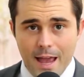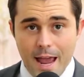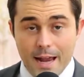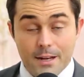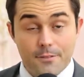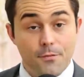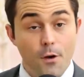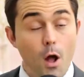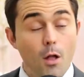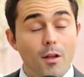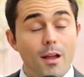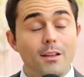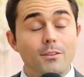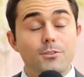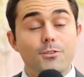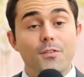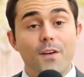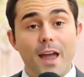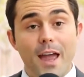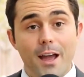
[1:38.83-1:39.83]
And if all
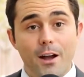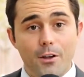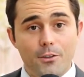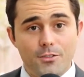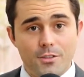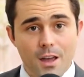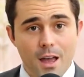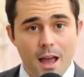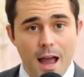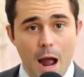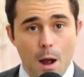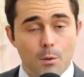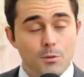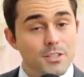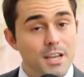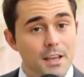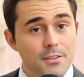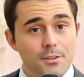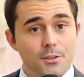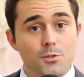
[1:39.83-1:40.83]
else fails, I
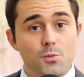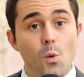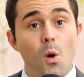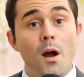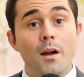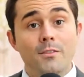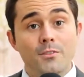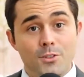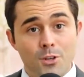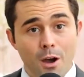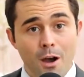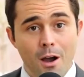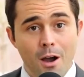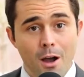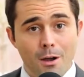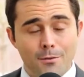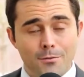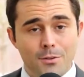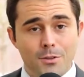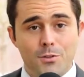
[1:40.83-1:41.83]
will take this one
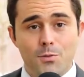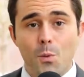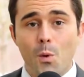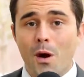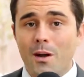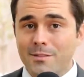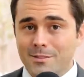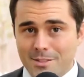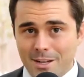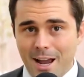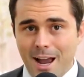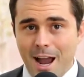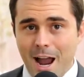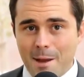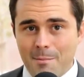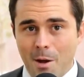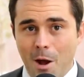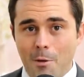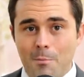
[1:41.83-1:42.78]
dog this one time.